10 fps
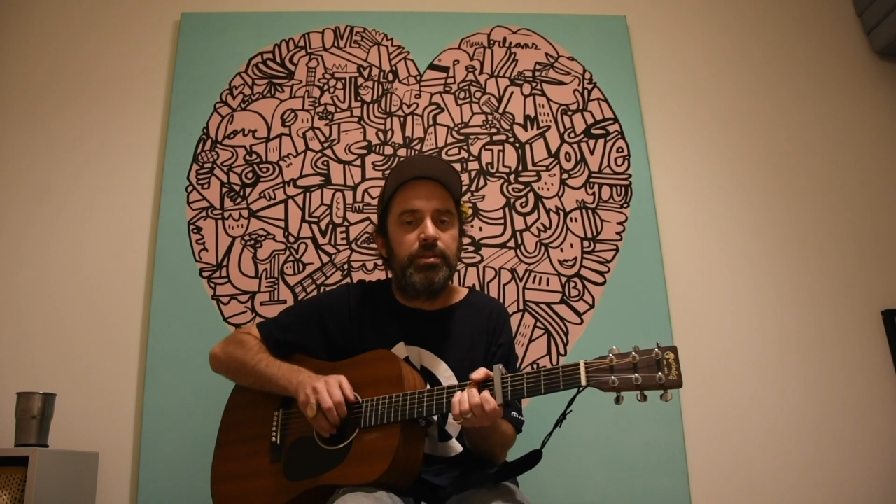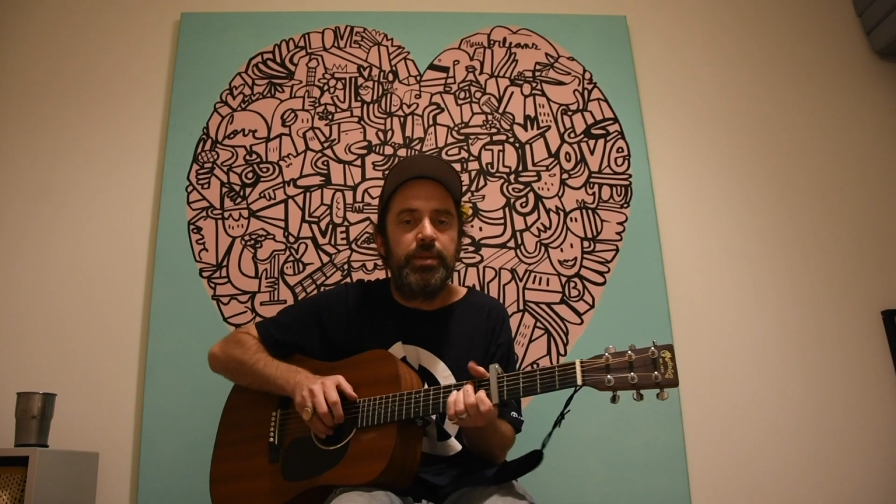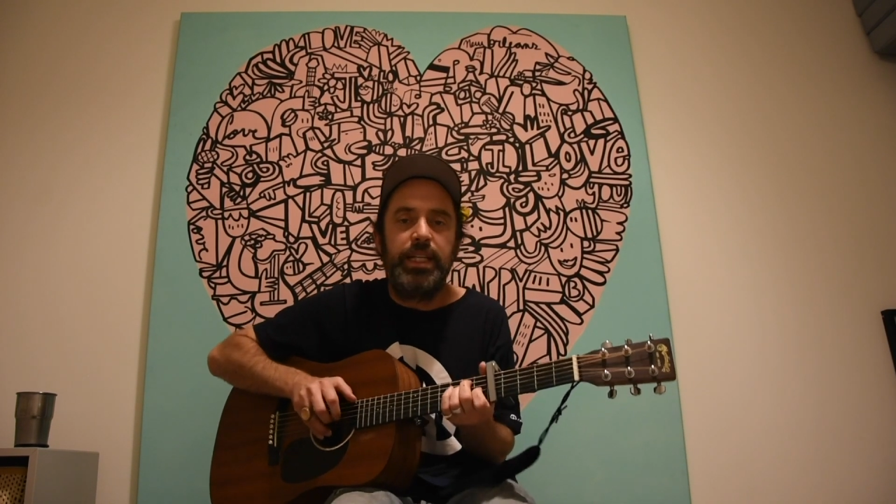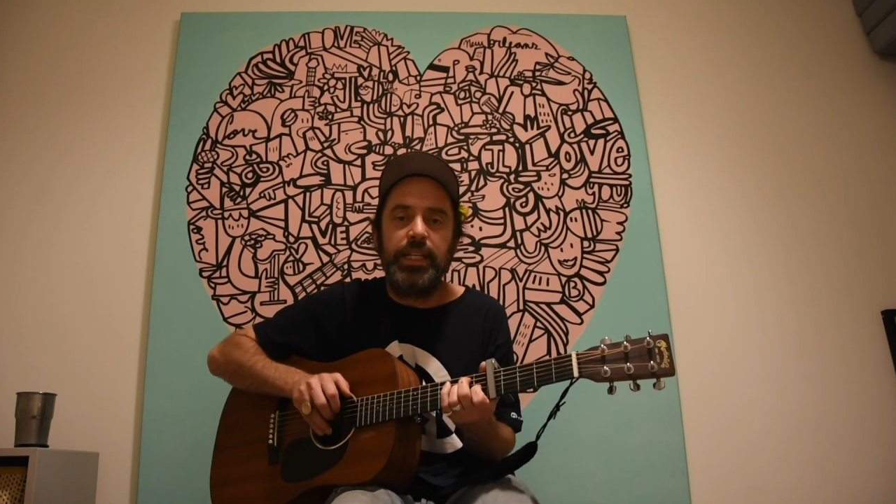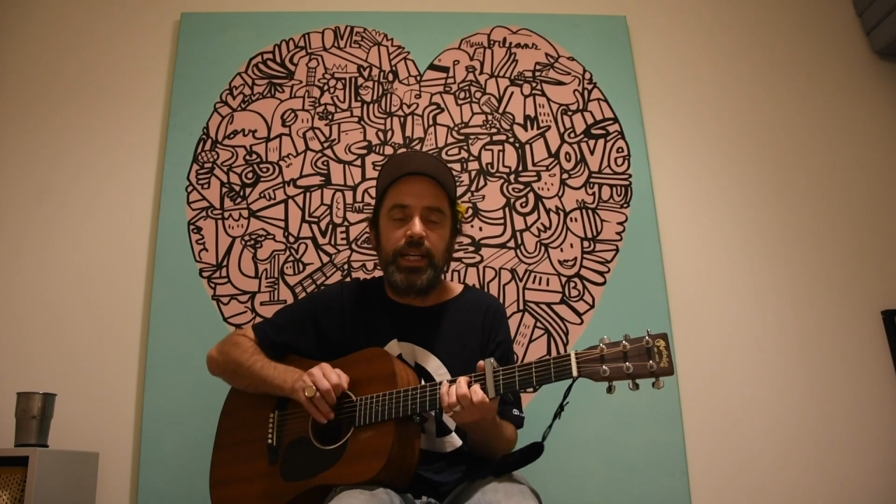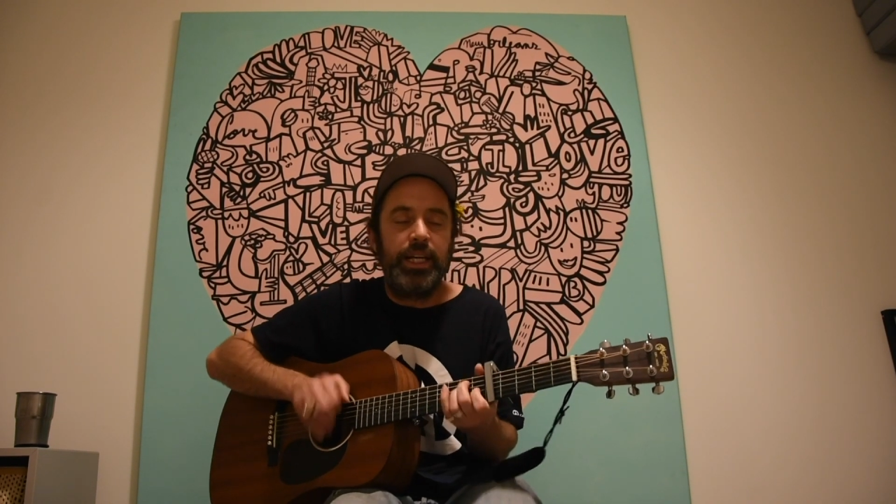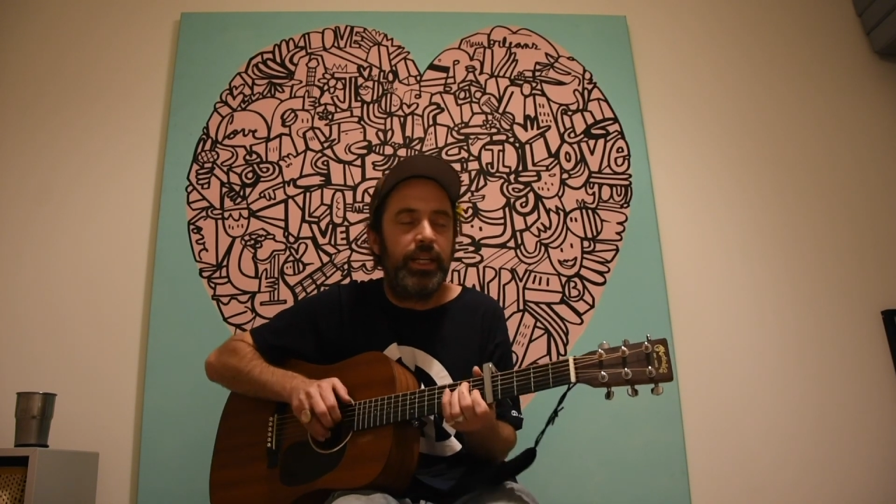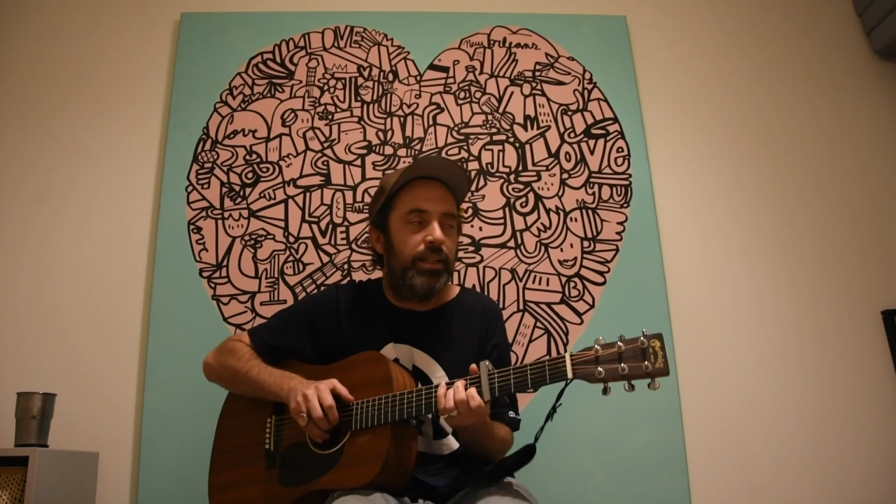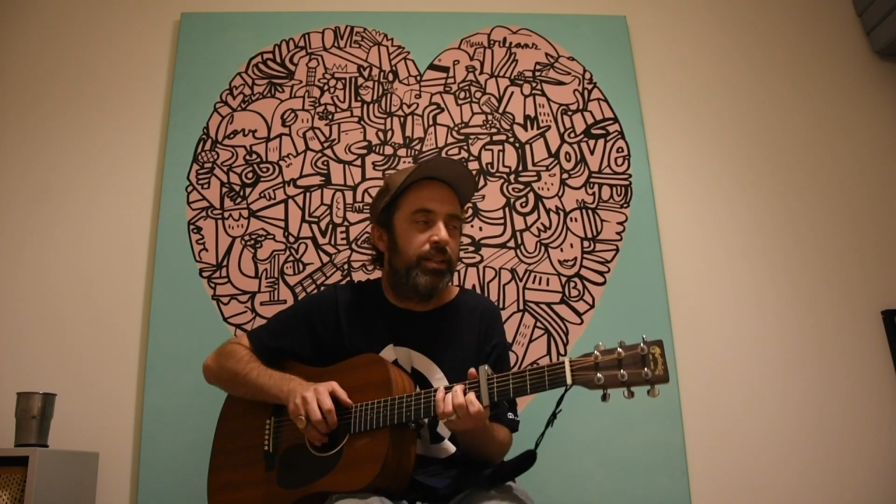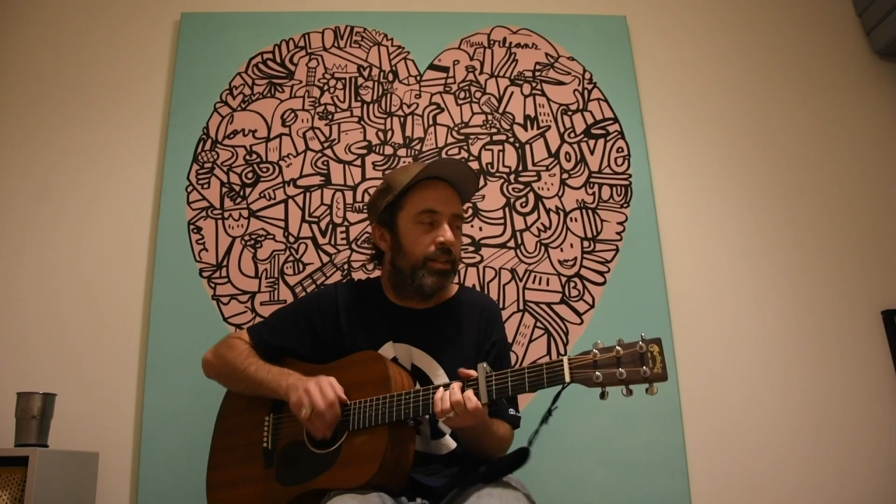the
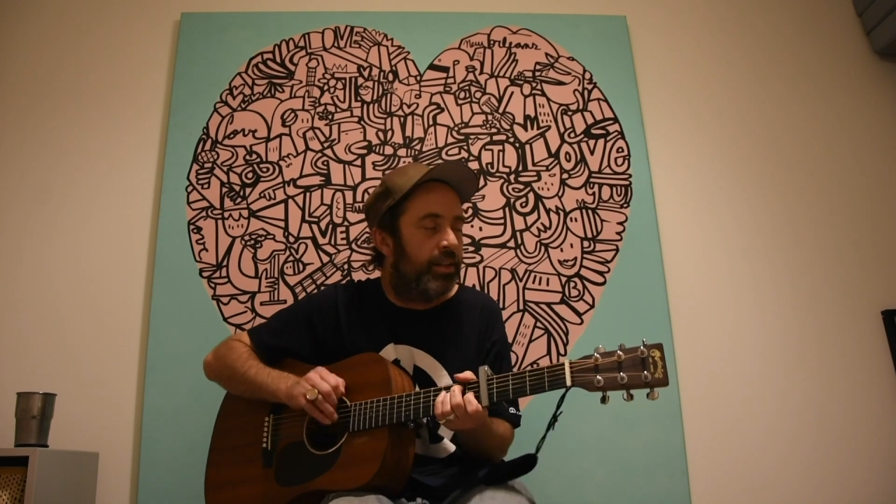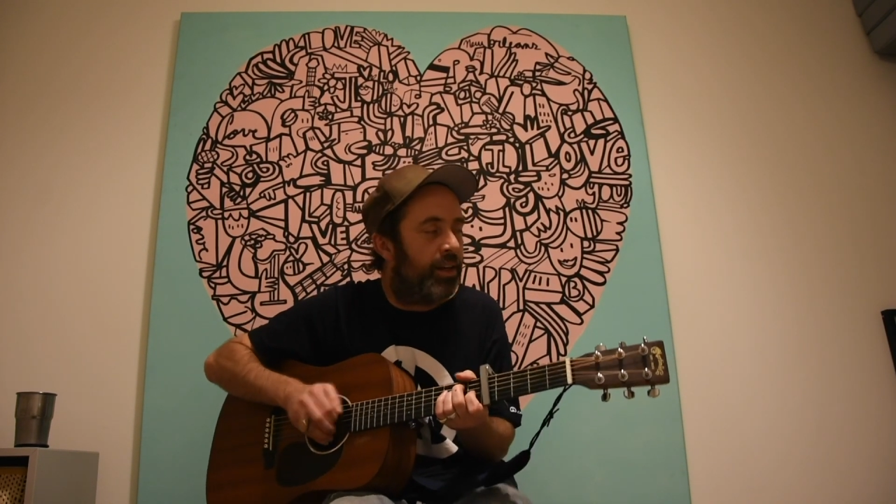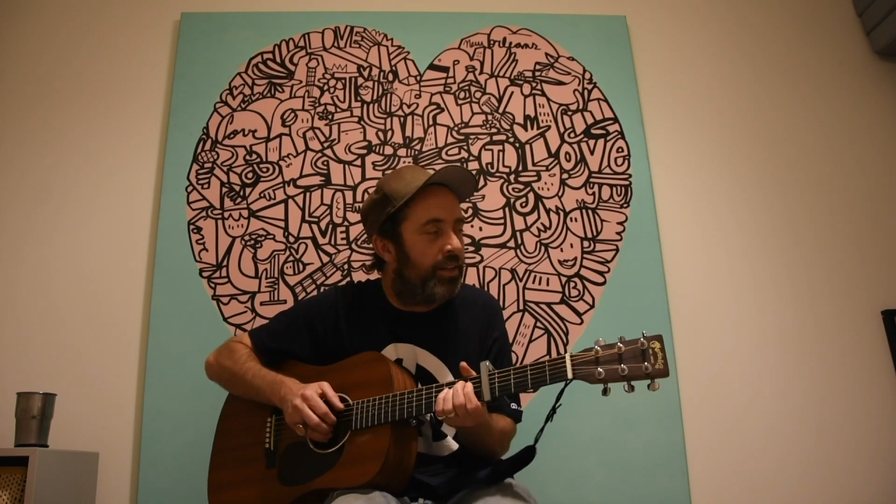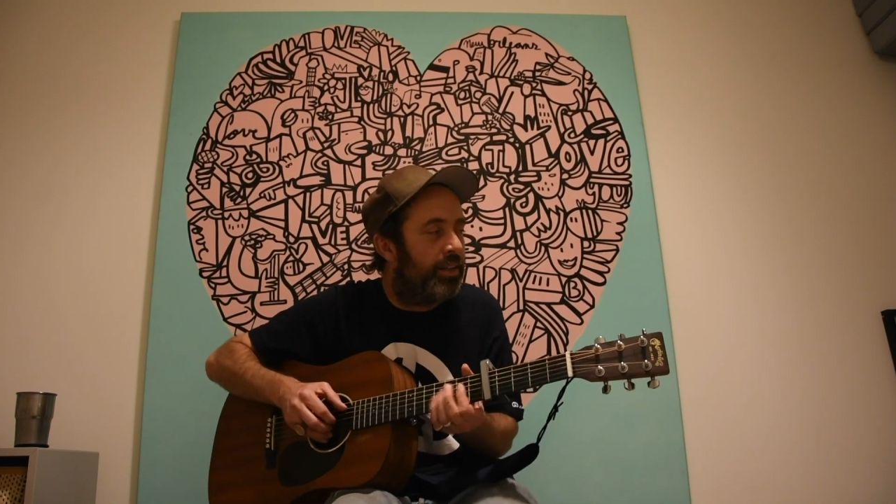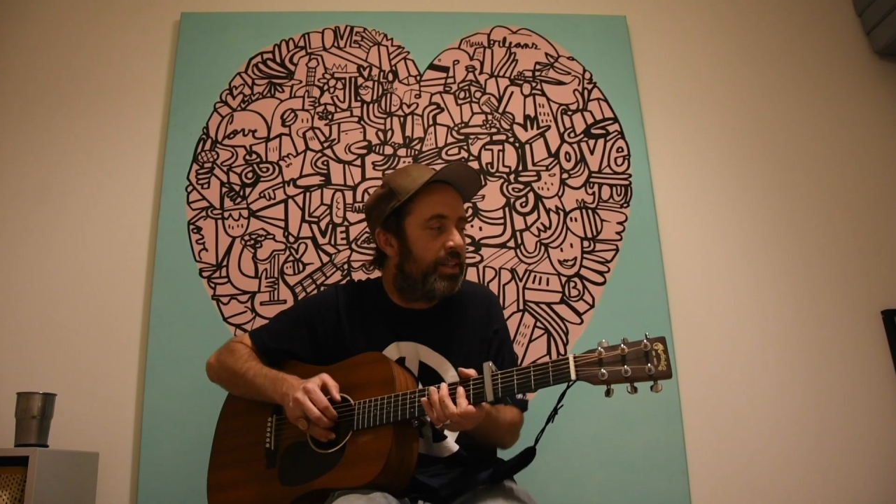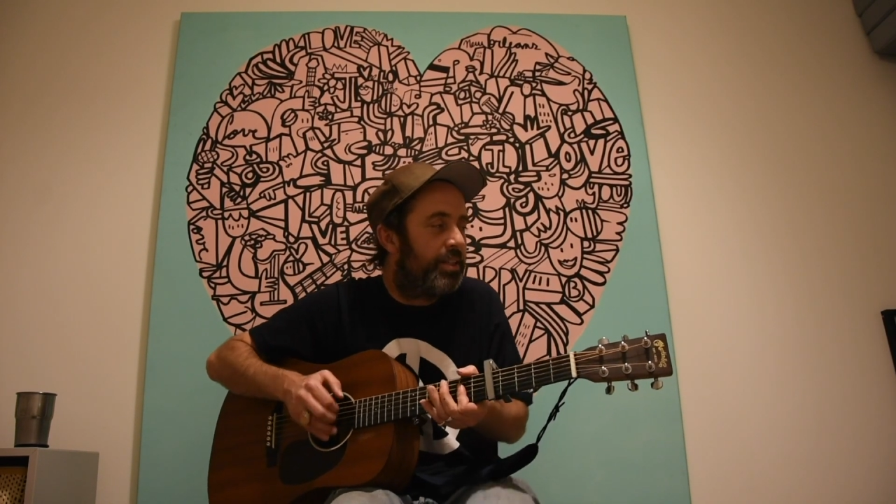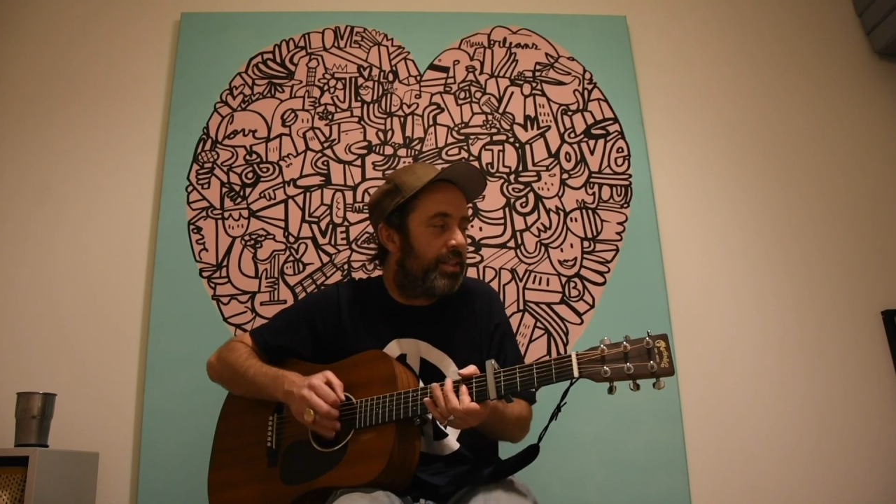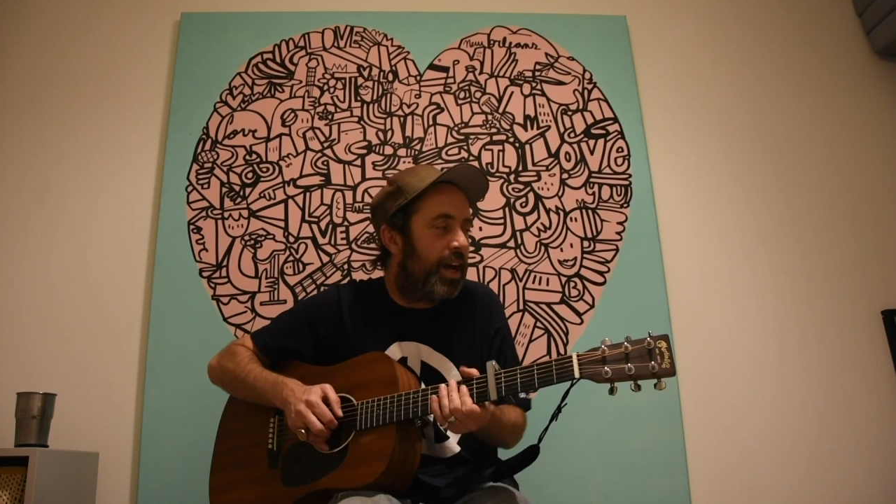weekend on this